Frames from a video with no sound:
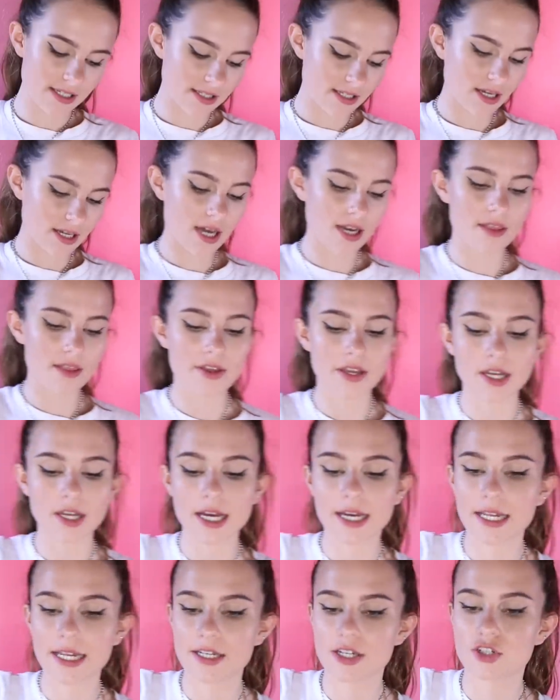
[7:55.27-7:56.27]
This is the kind of thing
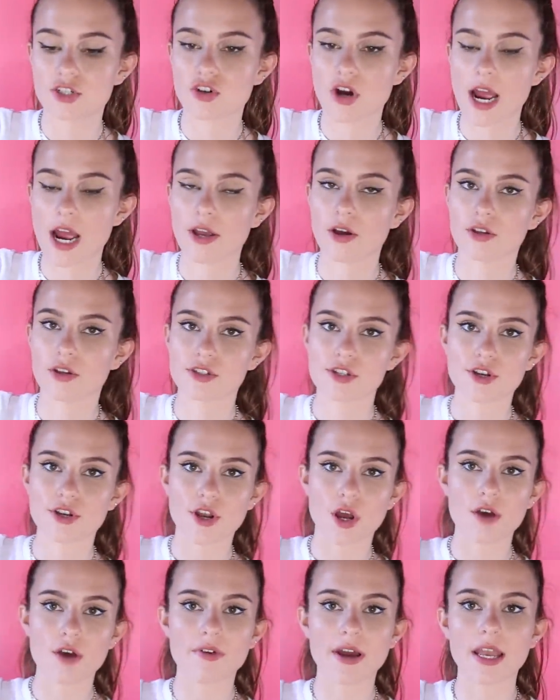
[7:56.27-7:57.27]
I need to try on to
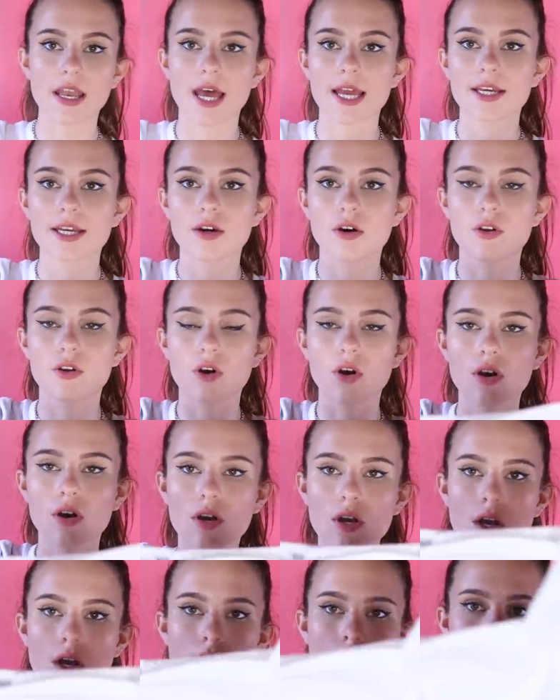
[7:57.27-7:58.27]
know if I like it or
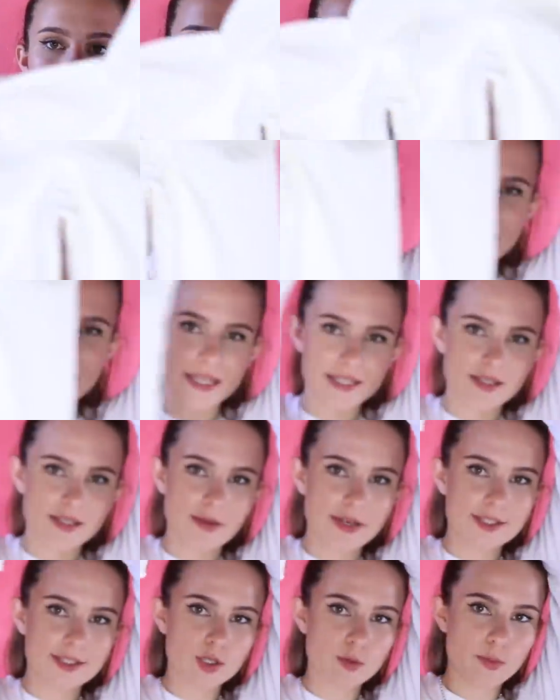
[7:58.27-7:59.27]
not, but it's
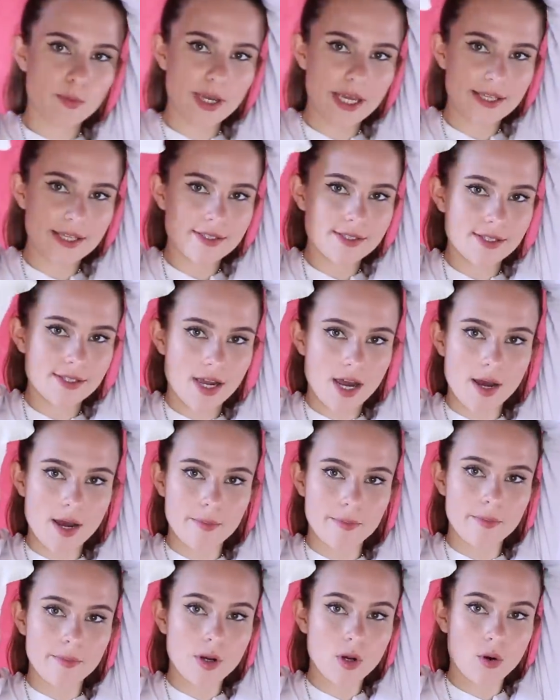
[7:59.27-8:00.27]
a little bit
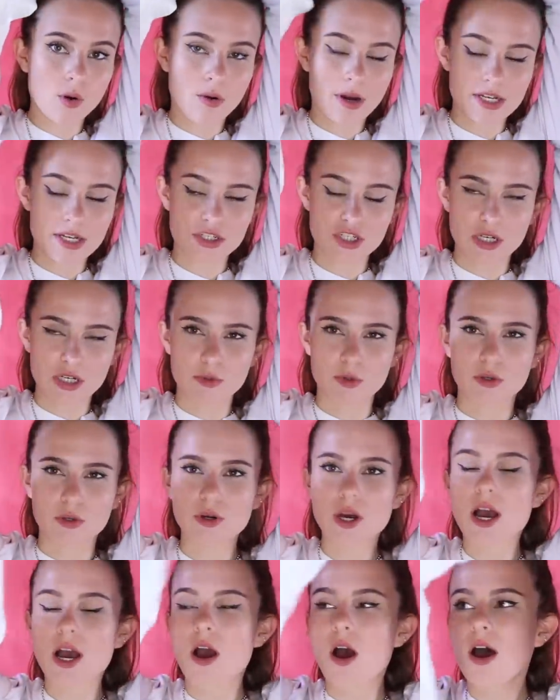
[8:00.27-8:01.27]
um,
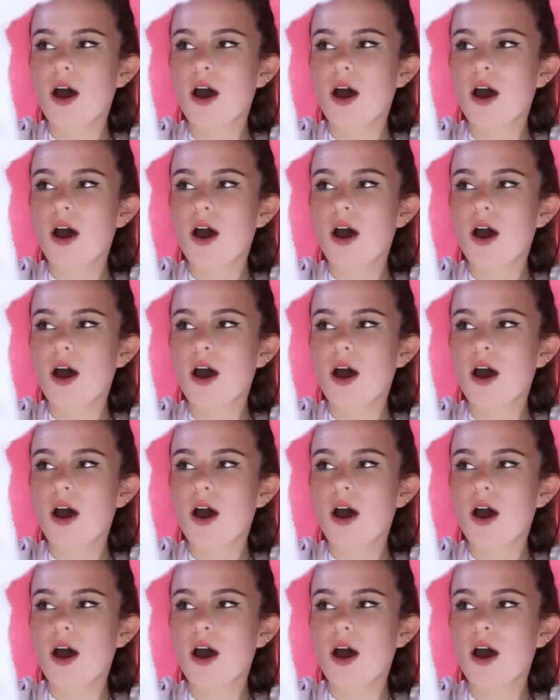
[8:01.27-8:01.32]
questionable.